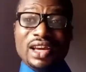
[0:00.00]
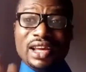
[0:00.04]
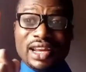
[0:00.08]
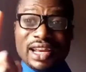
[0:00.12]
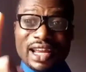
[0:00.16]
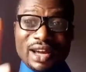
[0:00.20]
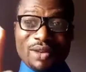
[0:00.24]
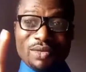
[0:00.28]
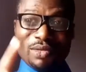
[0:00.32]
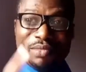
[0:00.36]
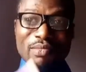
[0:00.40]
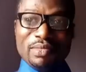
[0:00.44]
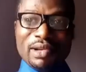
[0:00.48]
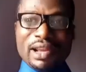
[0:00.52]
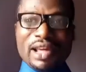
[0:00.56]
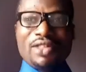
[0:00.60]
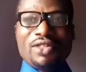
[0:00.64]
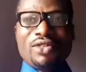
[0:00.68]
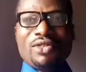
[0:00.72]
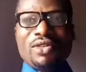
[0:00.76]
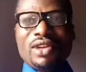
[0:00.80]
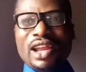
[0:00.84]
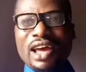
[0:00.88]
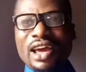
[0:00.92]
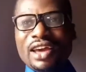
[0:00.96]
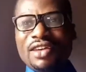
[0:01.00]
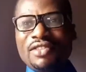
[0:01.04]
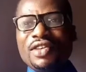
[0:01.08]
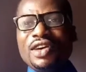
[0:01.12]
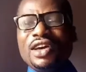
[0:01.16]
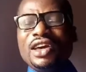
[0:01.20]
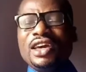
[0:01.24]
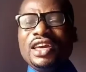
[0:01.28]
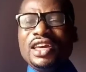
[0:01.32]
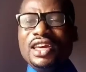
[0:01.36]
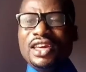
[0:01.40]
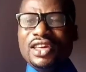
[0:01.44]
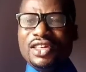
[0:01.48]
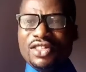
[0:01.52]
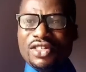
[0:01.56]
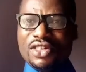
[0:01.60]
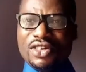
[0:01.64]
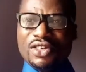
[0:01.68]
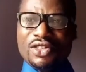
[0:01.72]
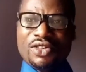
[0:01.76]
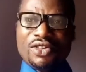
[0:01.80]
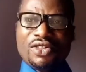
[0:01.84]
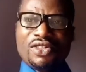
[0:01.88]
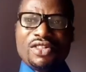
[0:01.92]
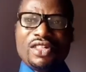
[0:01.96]
that will bless your life in
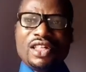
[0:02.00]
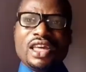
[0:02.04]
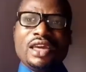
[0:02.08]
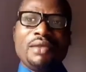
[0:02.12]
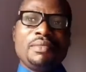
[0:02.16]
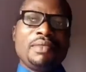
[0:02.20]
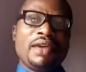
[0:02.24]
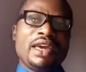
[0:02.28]
Jesus' name.